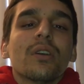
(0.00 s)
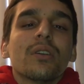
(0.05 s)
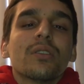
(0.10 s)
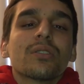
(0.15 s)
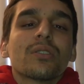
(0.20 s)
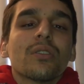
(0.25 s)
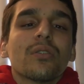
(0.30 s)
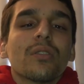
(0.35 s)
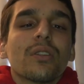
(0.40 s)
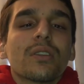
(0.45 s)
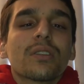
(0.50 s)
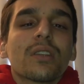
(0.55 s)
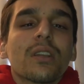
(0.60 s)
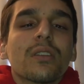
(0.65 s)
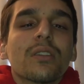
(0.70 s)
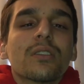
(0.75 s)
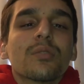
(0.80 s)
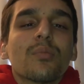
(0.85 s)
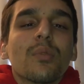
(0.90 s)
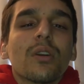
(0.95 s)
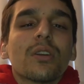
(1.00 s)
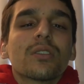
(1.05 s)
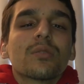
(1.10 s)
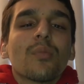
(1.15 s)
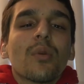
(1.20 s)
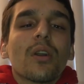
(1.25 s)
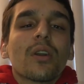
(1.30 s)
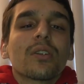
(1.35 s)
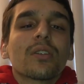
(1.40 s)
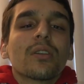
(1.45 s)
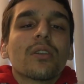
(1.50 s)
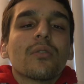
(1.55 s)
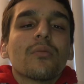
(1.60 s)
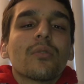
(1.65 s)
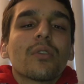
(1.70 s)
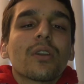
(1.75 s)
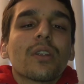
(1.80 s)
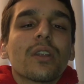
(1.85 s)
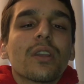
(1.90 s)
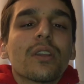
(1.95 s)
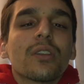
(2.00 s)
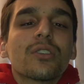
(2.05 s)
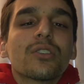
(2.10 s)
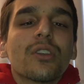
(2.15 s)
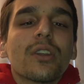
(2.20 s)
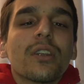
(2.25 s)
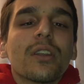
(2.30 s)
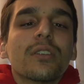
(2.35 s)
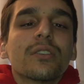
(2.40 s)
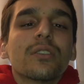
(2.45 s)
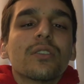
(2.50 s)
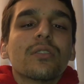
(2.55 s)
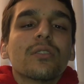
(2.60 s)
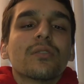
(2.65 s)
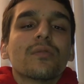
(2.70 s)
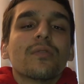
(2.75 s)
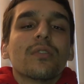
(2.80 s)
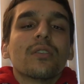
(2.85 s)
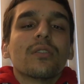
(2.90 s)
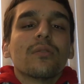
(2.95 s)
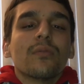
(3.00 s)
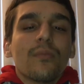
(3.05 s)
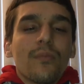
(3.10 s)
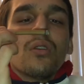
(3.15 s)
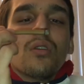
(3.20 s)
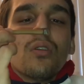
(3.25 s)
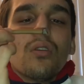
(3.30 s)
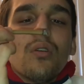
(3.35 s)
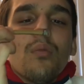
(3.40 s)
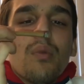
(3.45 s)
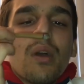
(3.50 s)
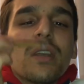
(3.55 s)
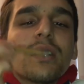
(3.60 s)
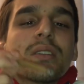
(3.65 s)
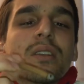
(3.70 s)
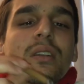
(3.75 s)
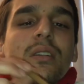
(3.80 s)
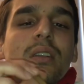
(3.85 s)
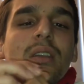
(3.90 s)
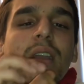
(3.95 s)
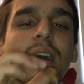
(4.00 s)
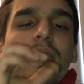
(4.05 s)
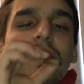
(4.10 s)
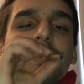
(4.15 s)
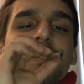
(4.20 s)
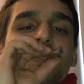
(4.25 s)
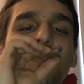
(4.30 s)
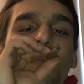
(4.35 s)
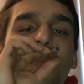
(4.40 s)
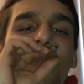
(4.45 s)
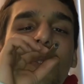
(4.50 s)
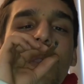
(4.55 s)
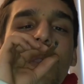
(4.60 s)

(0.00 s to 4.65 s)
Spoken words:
So let's get this blunt sparked and we're gonna get straight into this vid. Basically, guys,